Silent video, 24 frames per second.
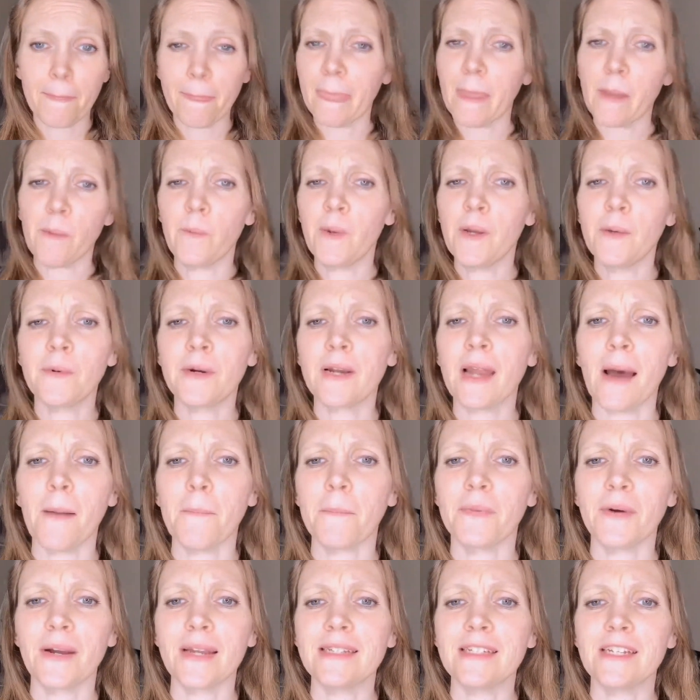We were not
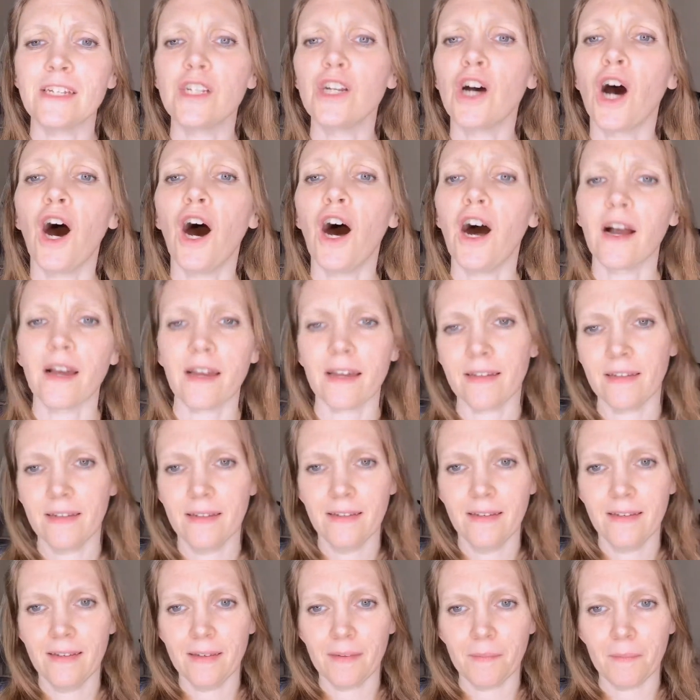bred to talk
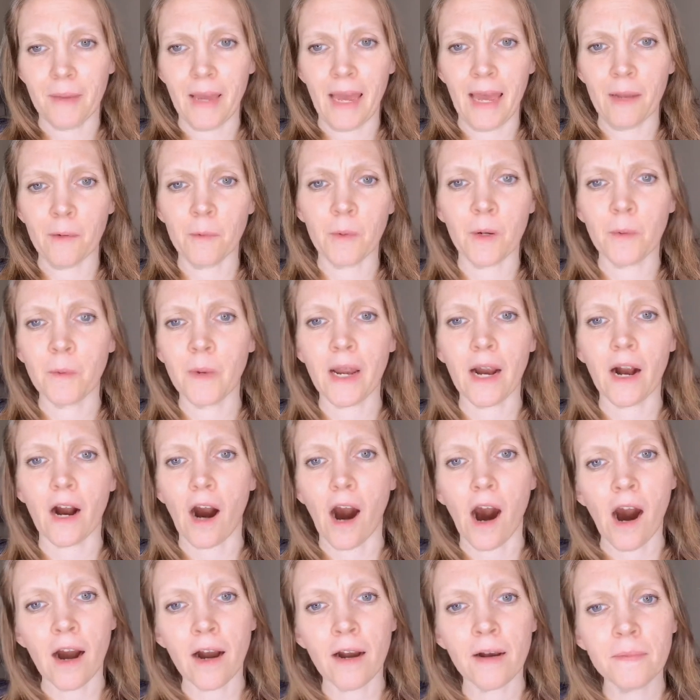man, when we are
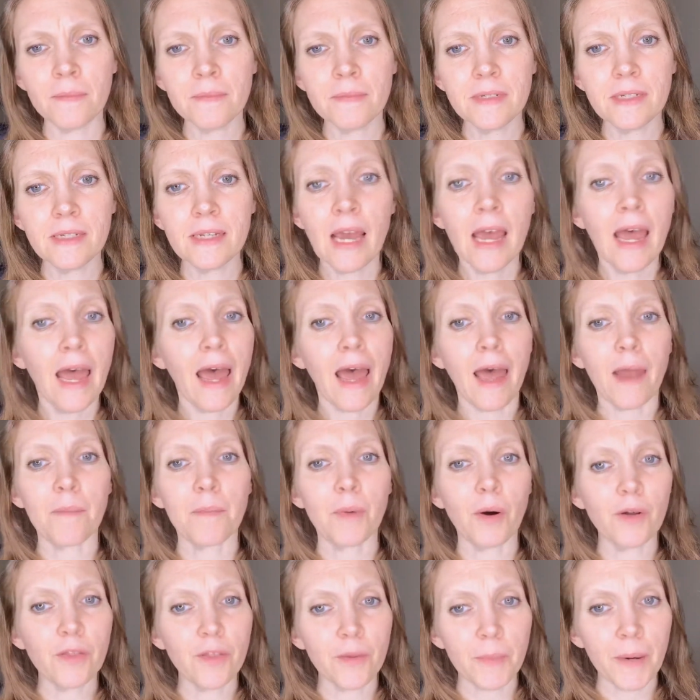armed and
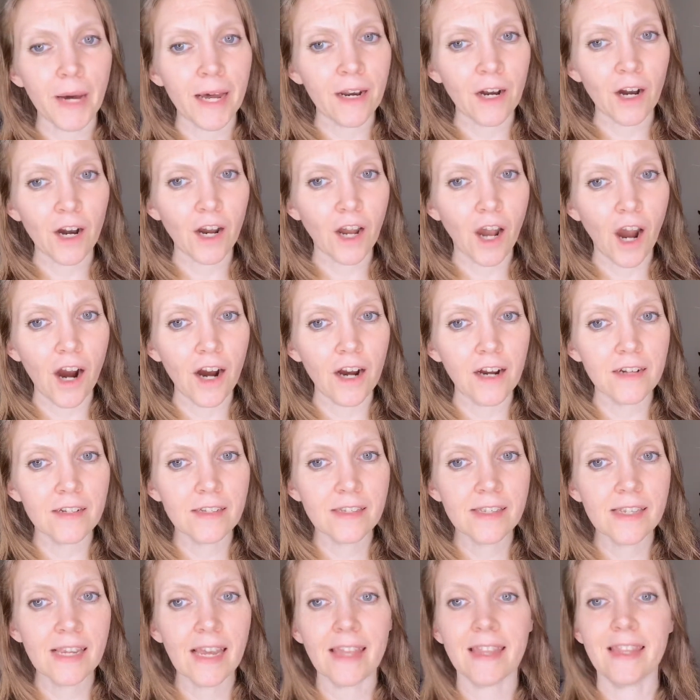both upon our
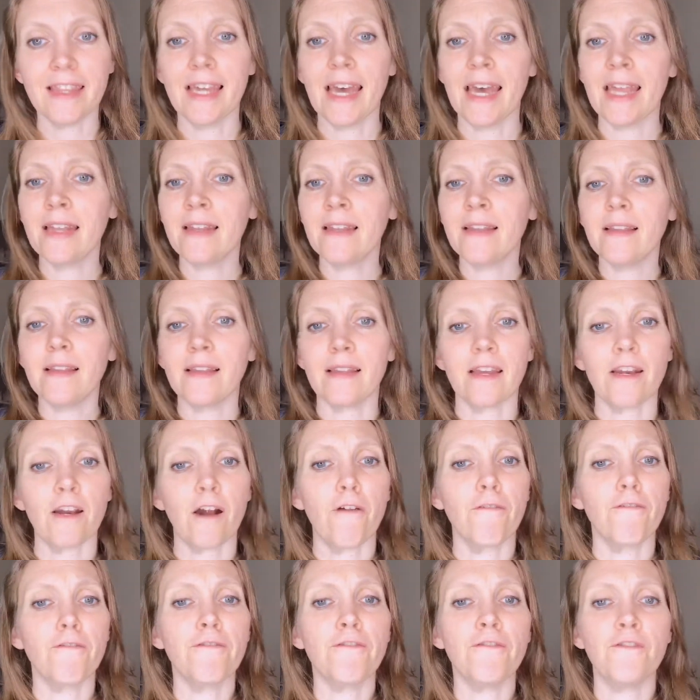guards, then let
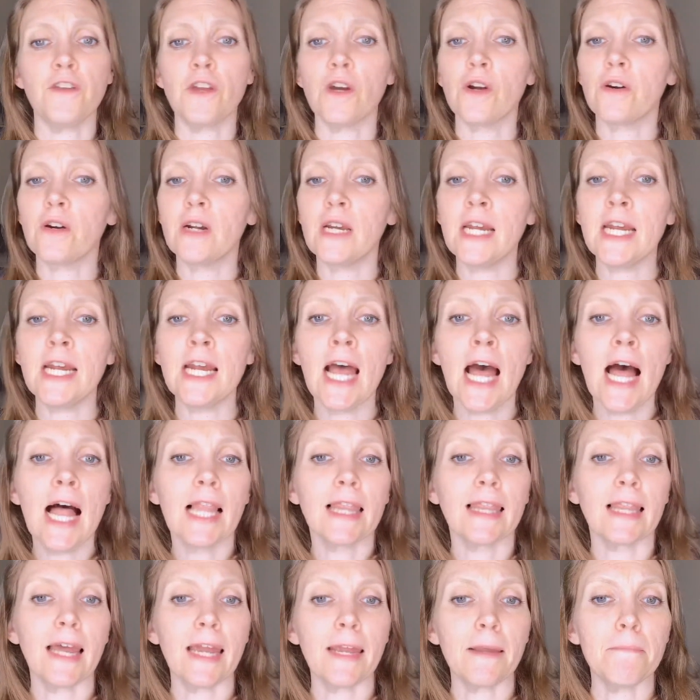our fury,
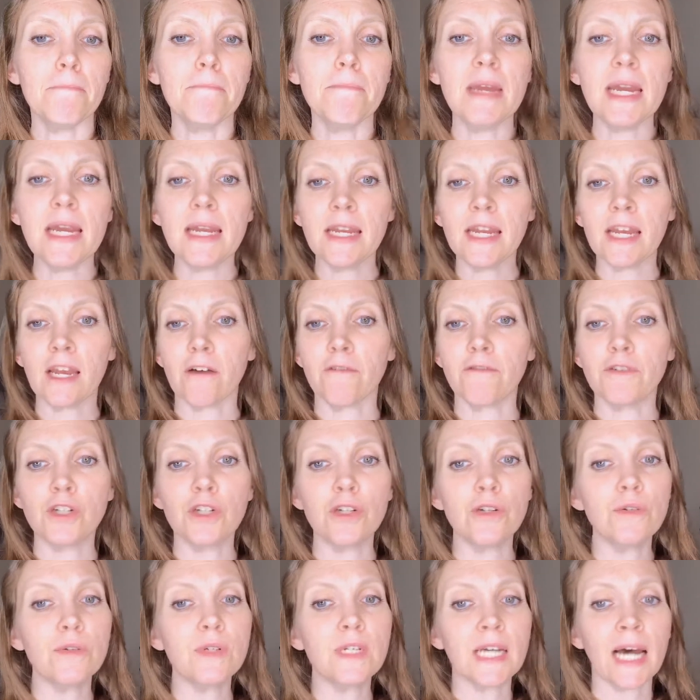like meeting of
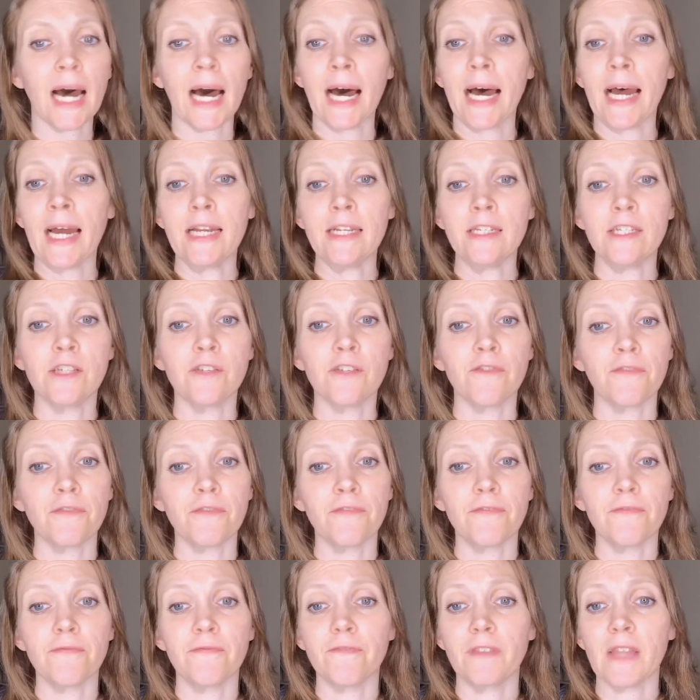two tides,
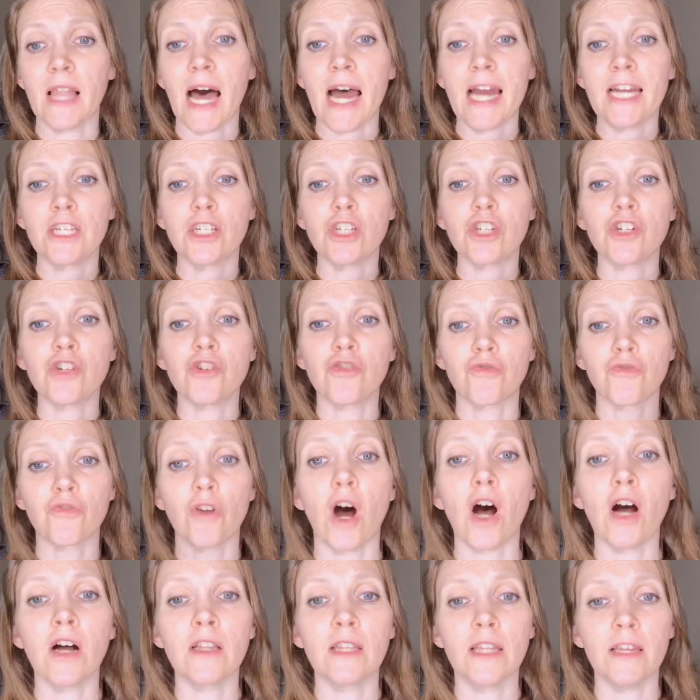fly
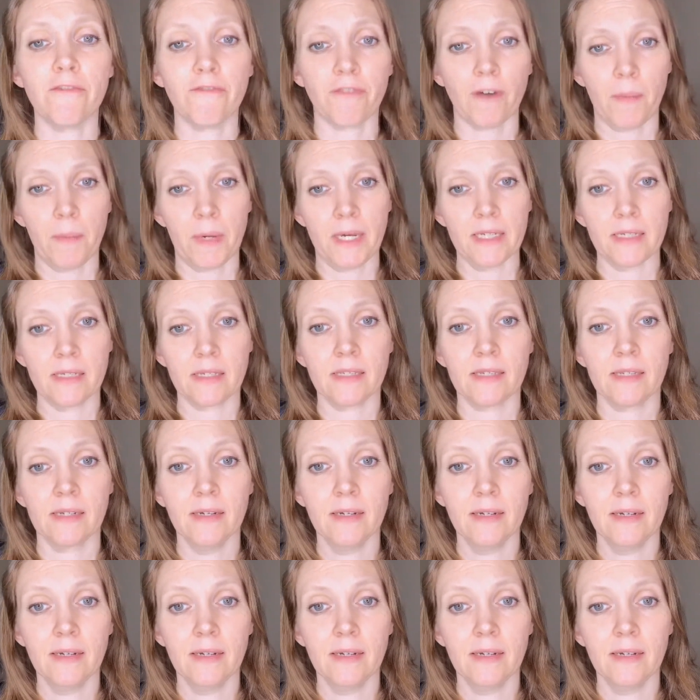strongly from us.